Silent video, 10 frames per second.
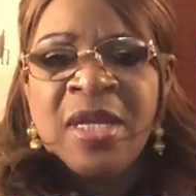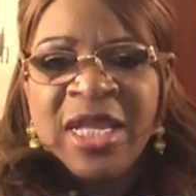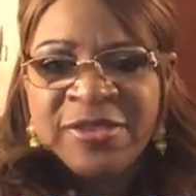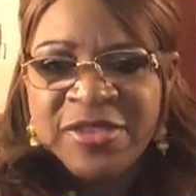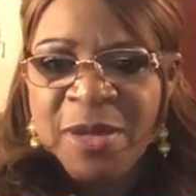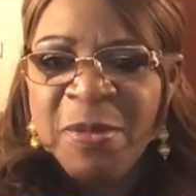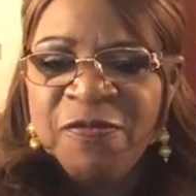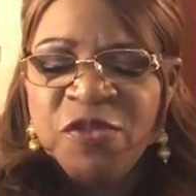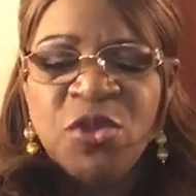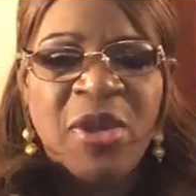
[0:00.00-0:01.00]
And some
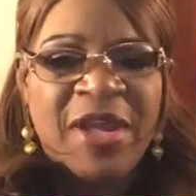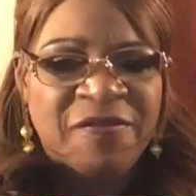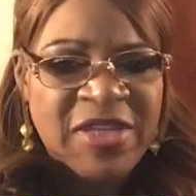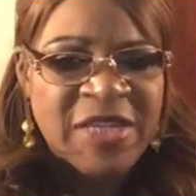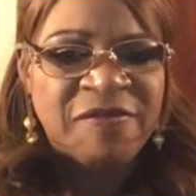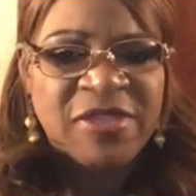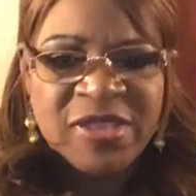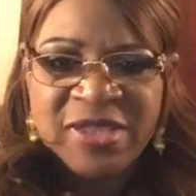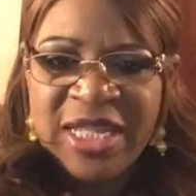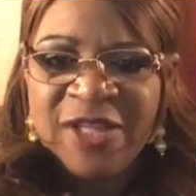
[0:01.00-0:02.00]
of you have even
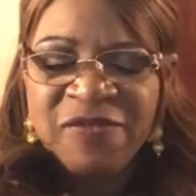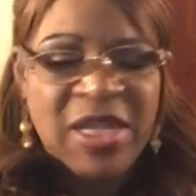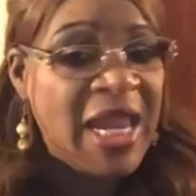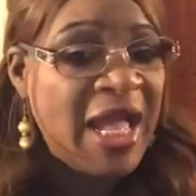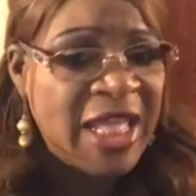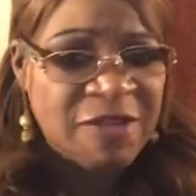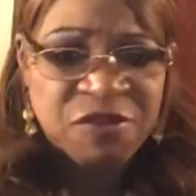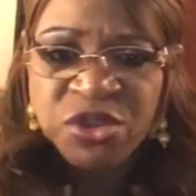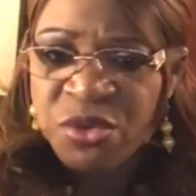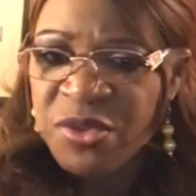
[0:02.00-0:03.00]
said that I have
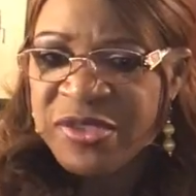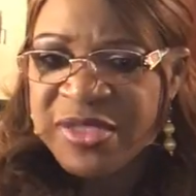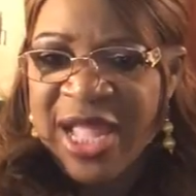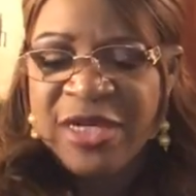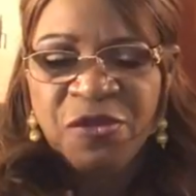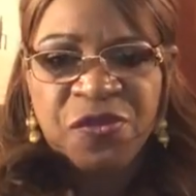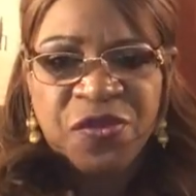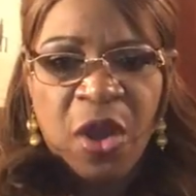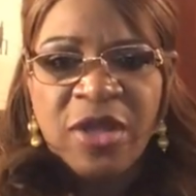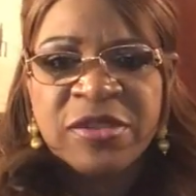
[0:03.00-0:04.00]
suicidal
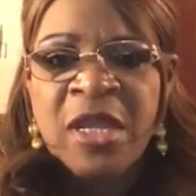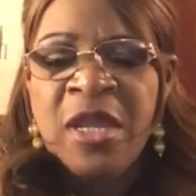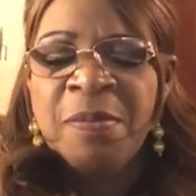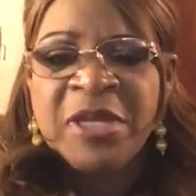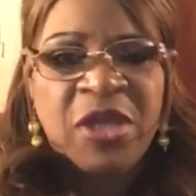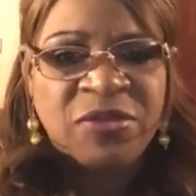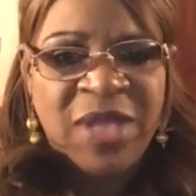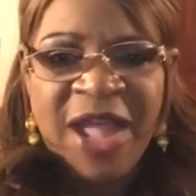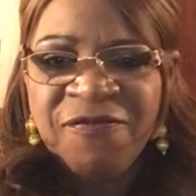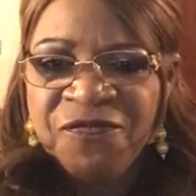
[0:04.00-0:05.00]
thoughts because
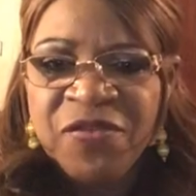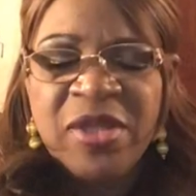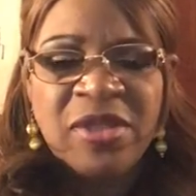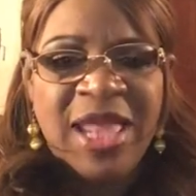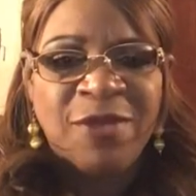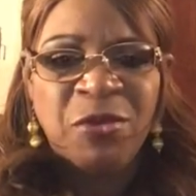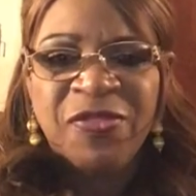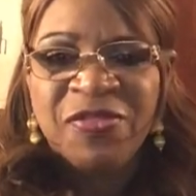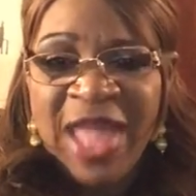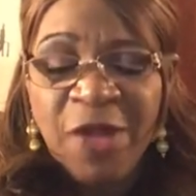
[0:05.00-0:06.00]
I feel like
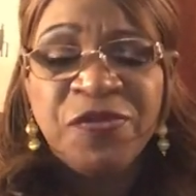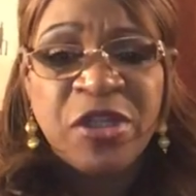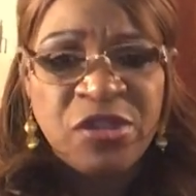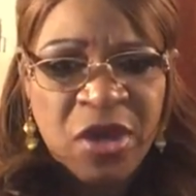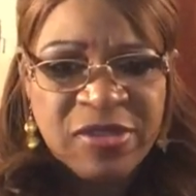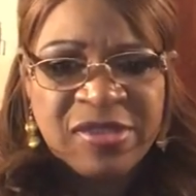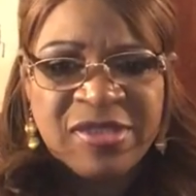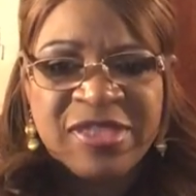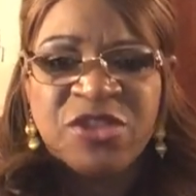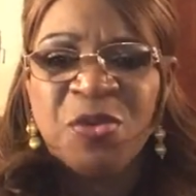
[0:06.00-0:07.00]
without the narcissist,